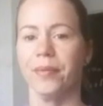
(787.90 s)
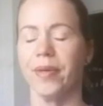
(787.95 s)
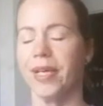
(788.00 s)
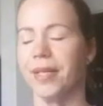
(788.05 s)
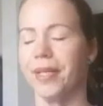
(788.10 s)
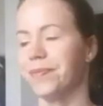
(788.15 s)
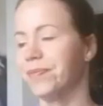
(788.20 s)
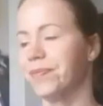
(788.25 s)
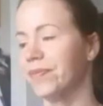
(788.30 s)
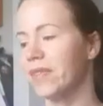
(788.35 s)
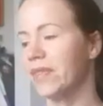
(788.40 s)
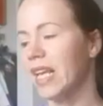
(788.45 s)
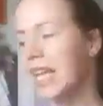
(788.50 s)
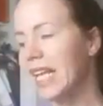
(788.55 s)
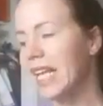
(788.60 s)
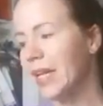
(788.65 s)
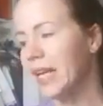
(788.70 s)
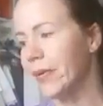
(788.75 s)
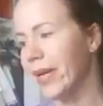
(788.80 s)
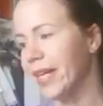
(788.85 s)
But
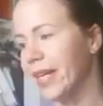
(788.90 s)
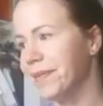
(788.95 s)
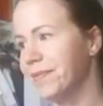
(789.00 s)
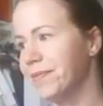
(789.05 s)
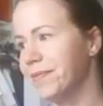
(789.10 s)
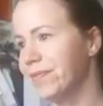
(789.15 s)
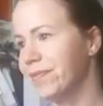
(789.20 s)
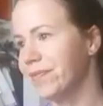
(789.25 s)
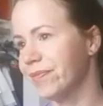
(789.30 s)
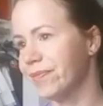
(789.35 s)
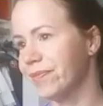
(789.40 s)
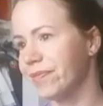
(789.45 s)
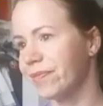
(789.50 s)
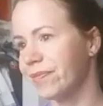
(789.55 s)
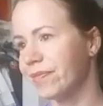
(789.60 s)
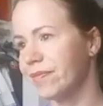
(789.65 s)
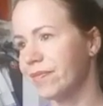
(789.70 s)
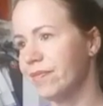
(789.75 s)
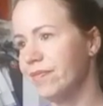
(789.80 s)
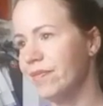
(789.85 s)
anyway,
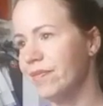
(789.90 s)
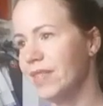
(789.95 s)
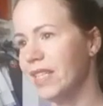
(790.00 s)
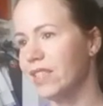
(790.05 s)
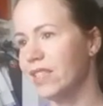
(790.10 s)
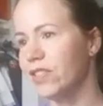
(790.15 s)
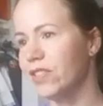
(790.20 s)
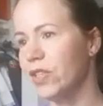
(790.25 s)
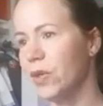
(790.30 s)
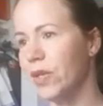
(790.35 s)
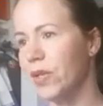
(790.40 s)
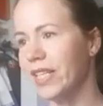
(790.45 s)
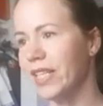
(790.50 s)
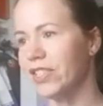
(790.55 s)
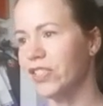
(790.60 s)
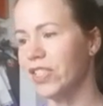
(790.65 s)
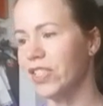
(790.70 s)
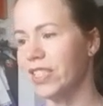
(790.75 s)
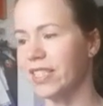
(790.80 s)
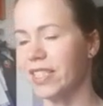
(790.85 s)
so
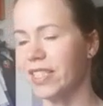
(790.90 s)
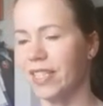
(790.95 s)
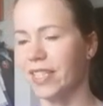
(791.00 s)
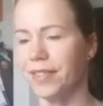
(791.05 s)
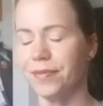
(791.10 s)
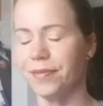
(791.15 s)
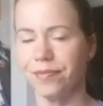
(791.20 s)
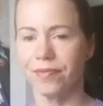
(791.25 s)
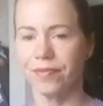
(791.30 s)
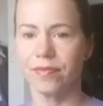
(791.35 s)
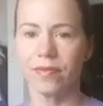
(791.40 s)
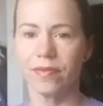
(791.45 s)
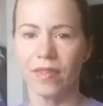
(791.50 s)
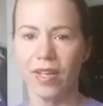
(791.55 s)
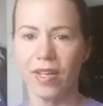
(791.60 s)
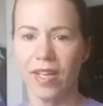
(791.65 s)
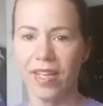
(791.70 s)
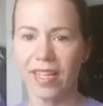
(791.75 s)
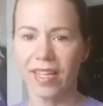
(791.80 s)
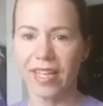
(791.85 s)
that's just
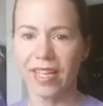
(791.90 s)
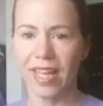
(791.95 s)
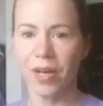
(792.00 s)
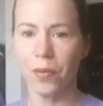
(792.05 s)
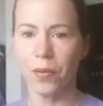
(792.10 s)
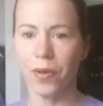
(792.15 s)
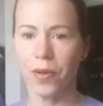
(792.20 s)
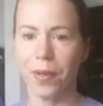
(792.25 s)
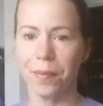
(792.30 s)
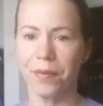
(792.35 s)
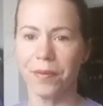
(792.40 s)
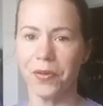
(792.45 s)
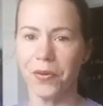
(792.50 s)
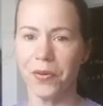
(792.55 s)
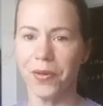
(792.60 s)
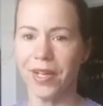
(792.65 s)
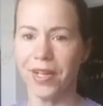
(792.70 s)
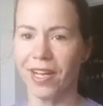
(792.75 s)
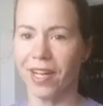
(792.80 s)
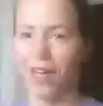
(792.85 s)
kind of what I'm
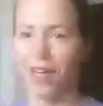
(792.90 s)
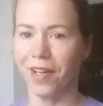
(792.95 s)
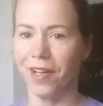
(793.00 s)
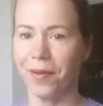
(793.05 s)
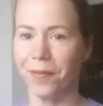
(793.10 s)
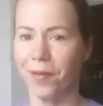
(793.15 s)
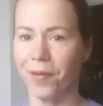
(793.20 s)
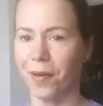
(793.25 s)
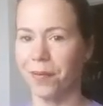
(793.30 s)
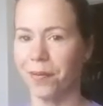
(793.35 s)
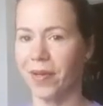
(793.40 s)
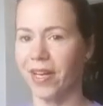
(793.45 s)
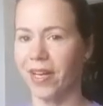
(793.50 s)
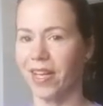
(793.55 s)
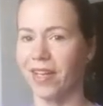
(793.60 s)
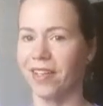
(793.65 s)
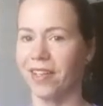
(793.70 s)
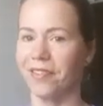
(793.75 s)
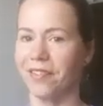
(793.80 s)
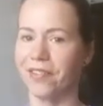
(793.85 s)
doing. I'm
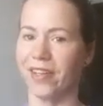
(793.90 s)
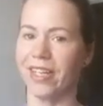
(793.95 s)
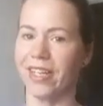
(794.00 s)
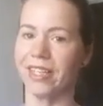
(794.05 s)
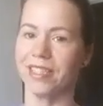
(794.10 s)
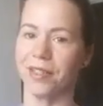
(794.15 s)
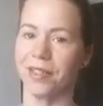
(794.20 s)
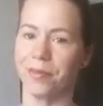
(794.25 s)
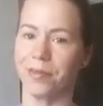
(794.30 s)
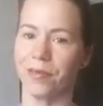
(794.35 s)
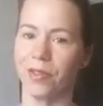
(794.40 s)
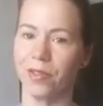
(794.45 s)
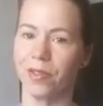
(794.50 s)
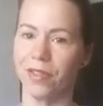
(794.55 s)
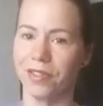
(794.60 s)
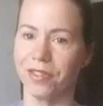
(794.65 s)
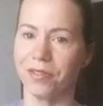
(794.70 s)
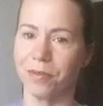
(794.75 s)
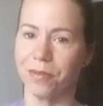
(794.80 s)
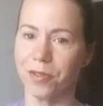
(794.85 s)
gonna invite some
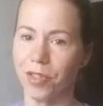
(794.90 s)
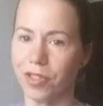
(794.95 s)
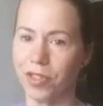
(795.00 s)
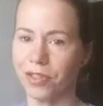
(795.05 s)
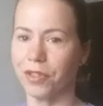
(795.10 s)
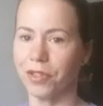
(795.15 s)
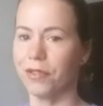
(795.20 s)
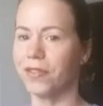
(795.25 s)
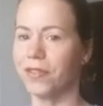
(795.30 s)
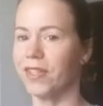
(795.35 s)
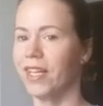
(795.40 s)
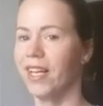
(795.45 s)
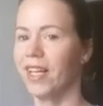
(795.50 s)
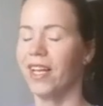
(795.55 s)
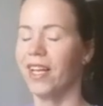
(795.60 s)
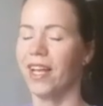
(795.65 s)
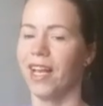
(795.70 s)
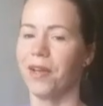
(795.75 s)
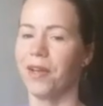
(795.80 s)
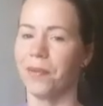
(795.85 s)
girls from church over,
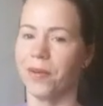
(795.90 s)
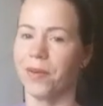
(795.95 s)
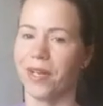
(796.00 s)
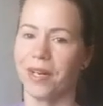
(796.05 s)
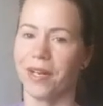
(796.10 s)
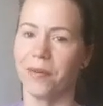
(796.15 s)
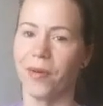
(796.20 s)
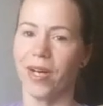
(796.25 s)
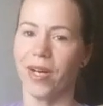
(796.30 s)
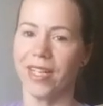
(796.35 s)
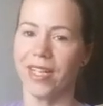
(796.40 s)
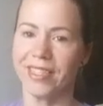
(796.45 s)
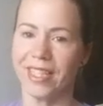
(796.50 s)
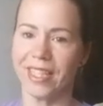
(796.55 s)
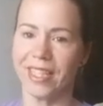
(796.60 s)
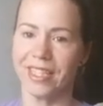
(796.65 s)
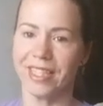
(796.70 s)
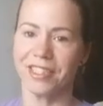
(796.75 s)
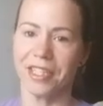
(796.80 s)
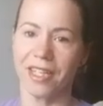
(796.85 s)
and we're gonna watch
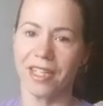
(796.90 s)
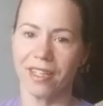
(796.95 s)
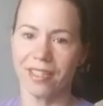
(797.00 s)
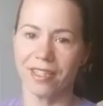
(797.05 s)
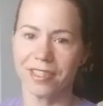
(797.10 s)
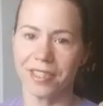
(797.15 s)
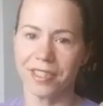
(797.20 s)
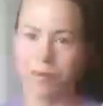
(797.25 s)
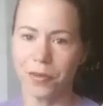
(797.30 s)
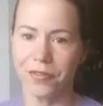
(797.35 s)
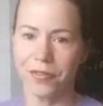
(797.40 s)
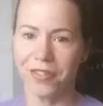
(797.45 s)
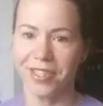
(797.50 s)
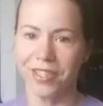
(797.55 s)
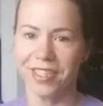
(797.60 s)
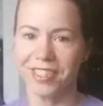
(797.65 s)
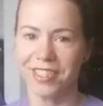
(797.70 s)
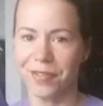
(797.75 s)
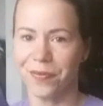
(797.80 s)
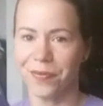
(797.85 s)
like a Jane Austen movie
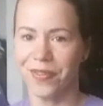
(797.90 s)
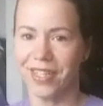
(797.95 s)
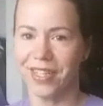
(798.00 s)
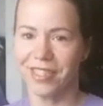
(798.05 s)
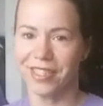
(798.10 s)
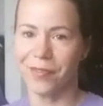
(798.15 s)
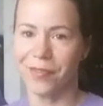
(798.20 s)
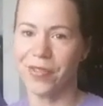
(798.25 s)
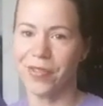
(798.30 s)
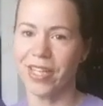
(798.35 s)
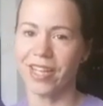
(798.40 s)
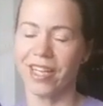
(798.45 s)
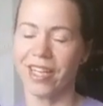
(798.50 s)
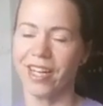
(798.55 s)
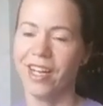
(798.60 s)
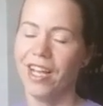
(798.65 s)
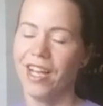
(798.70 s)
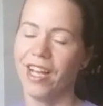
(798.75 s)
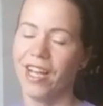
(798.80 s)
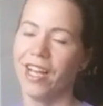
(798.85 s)
or something
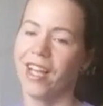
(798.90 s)
that,